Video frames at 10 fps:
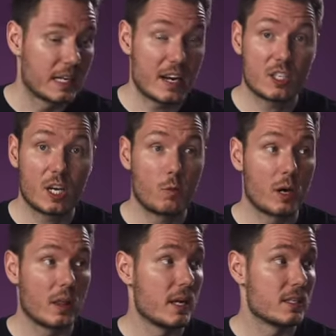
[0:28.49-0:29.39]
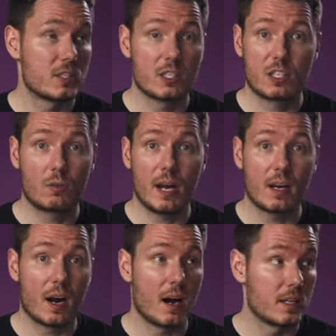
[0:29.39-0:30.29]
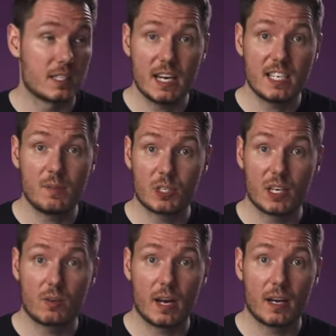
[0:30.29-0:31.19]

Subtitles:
making tests with gray cards or